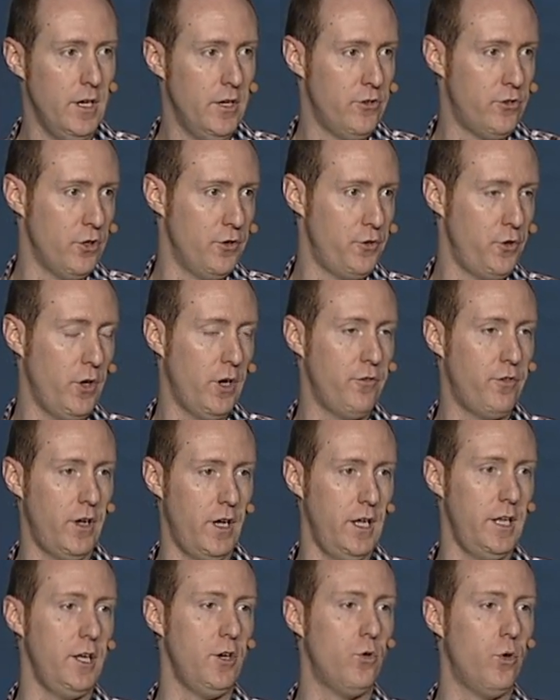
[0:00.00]
So if you have
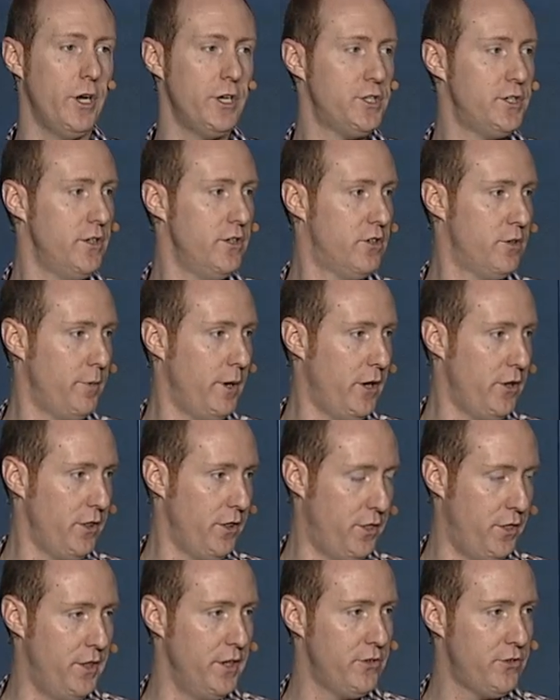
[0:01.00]
any questions
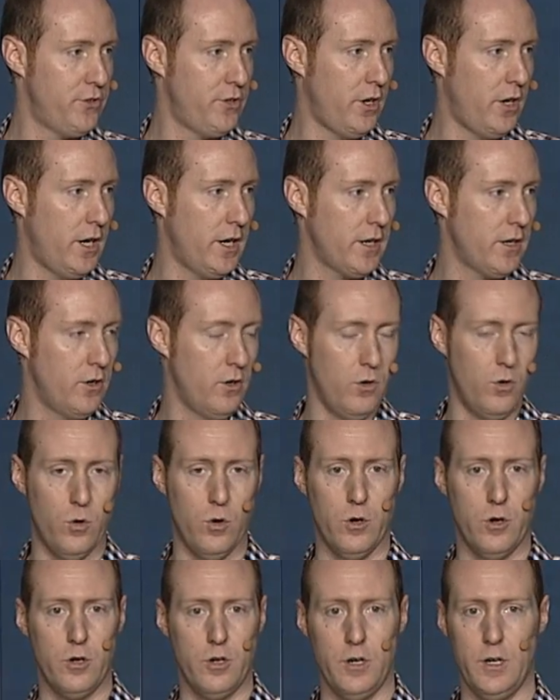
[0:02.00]
about this talk
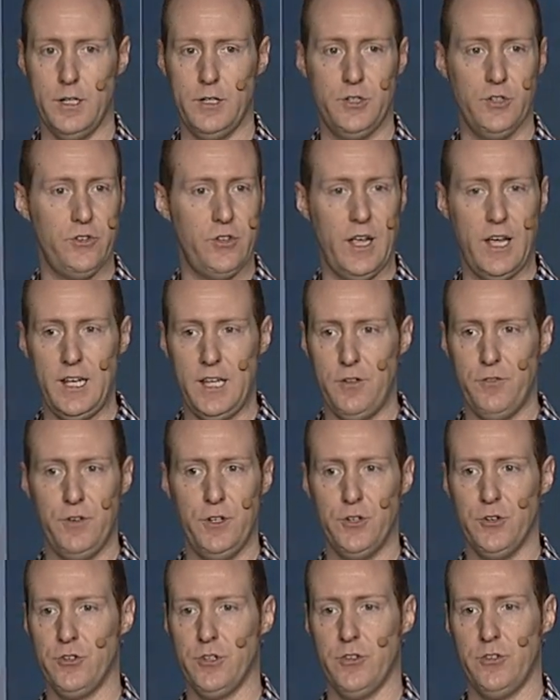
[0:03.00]
or just any
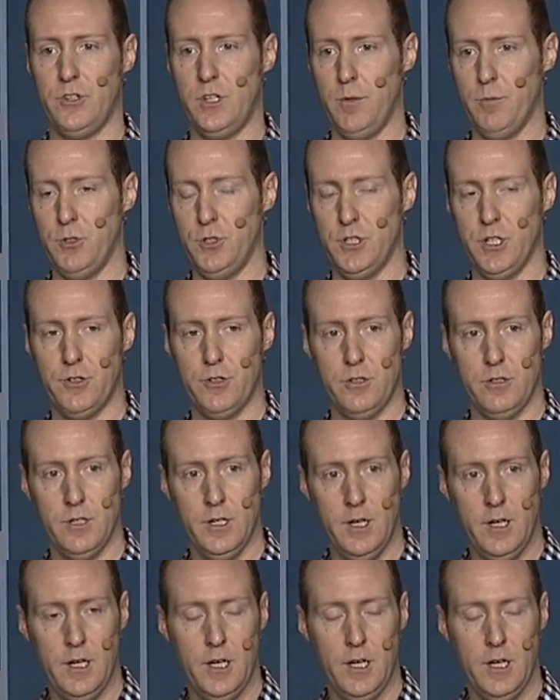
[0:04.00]
features on Steam in general,